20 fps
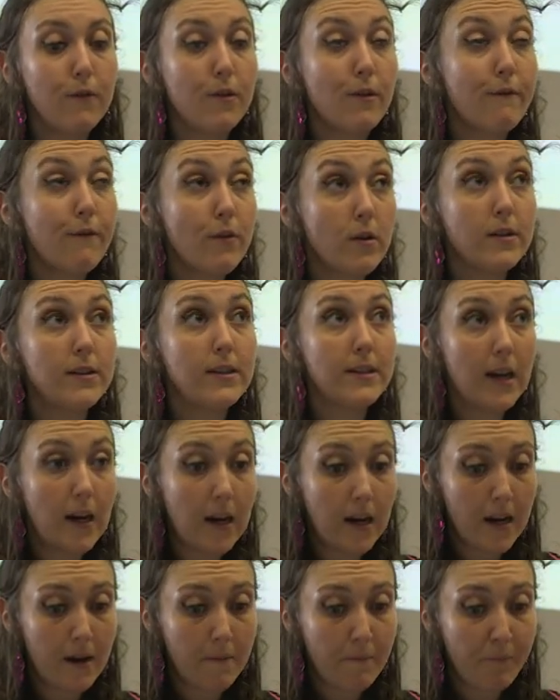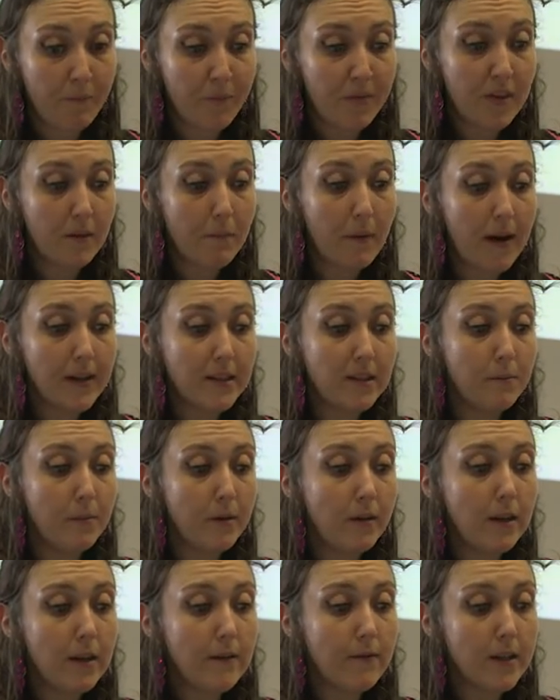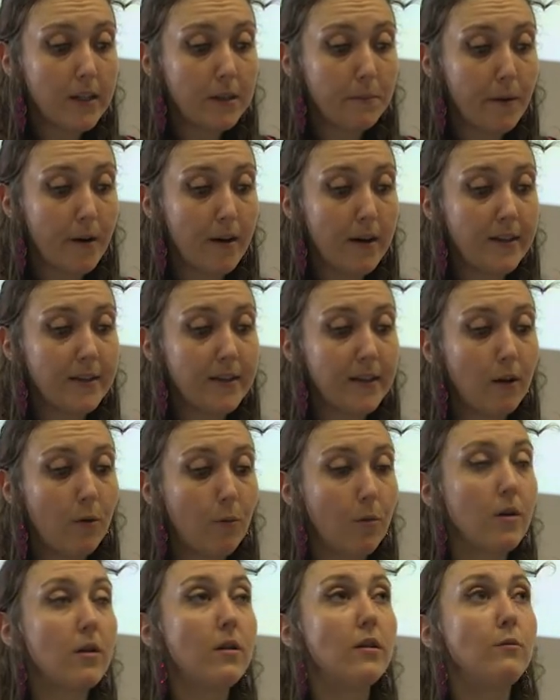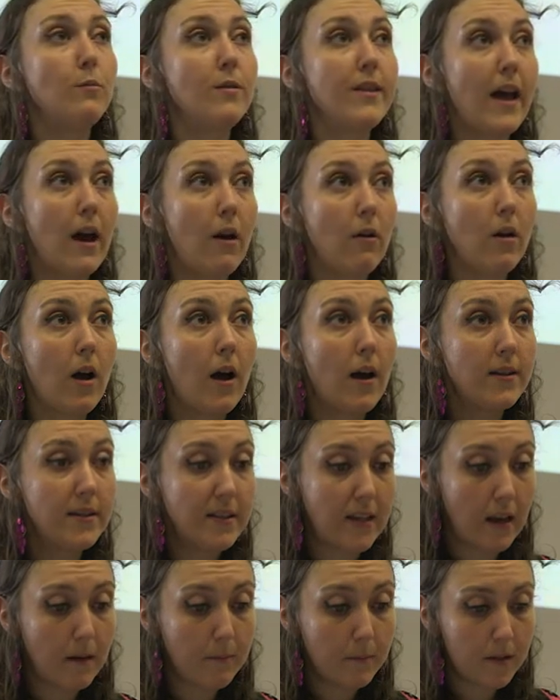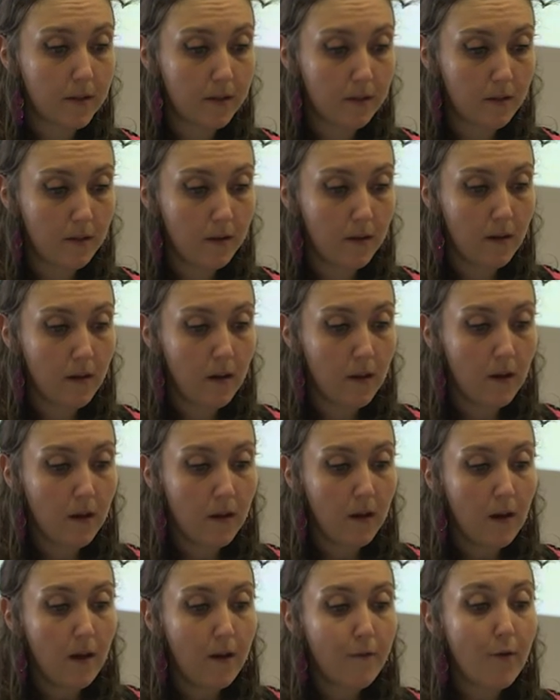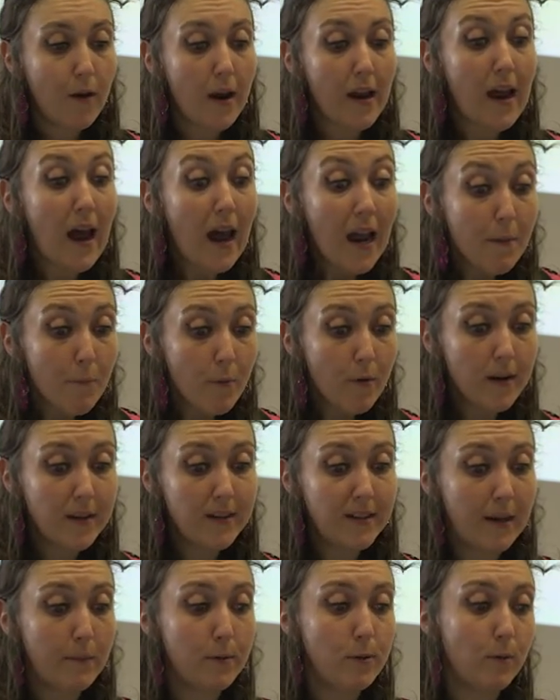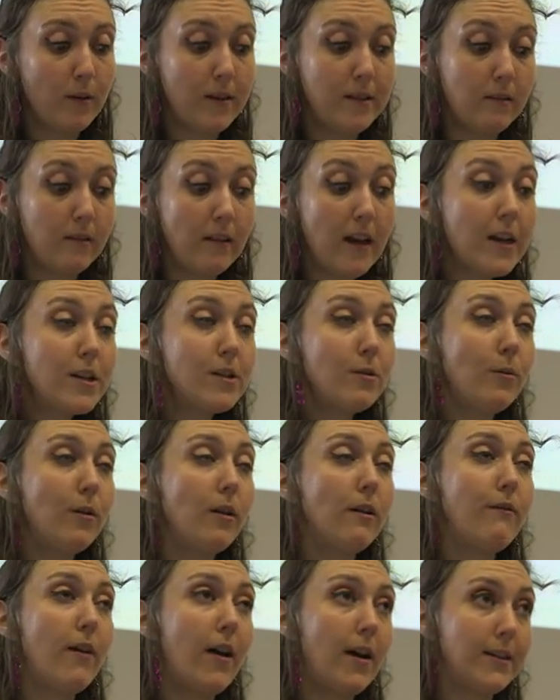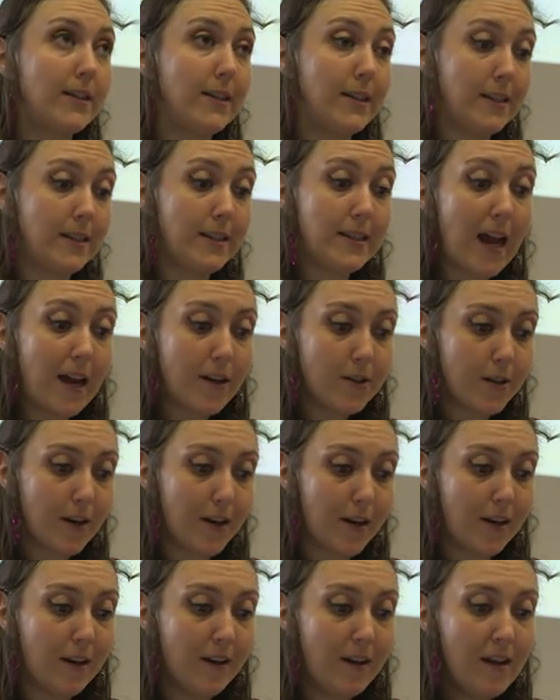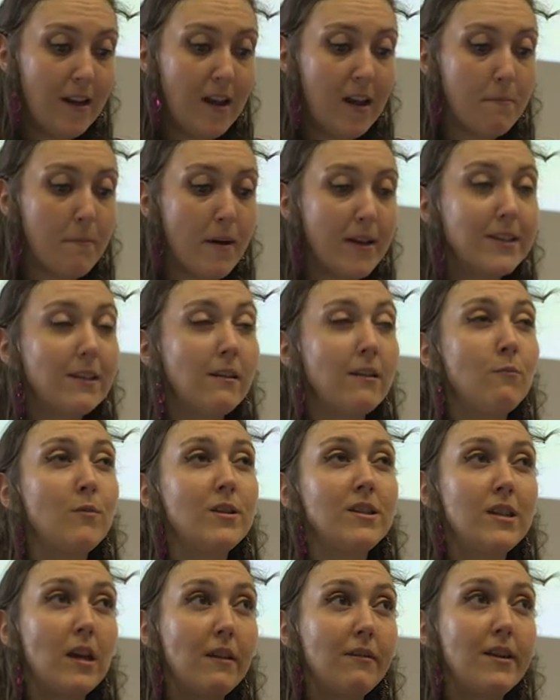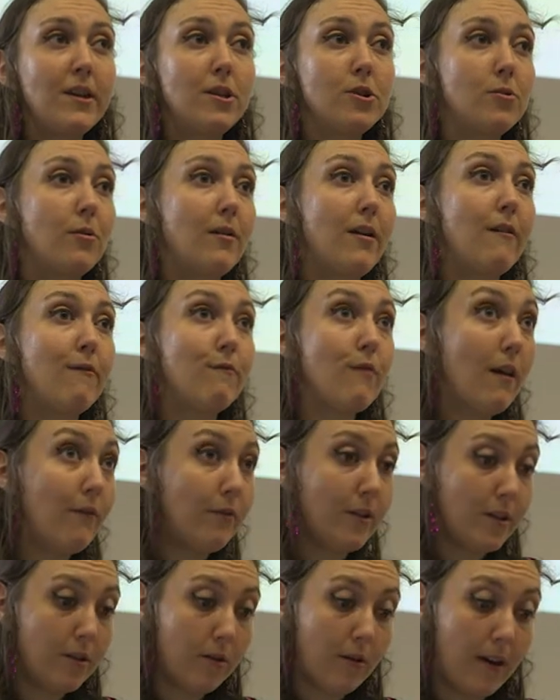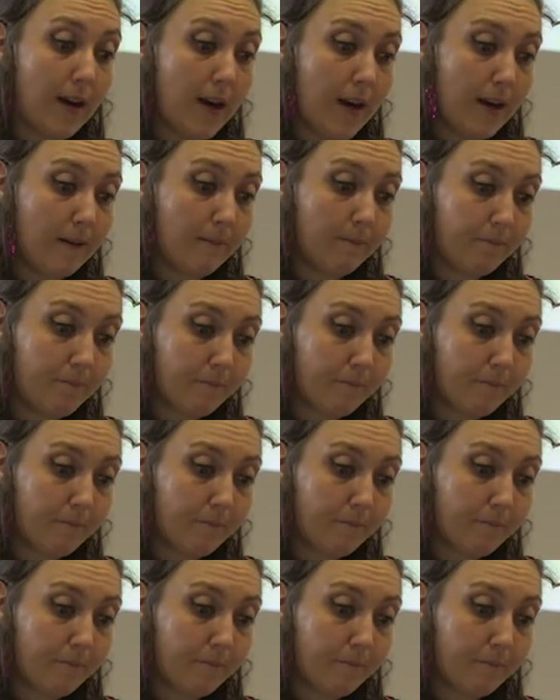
for the first time, the possibility of experiencing a world without concepts. For a hyper-conceptual intellectual of Huxley's stature, Mescaline was nothing short of revelatory.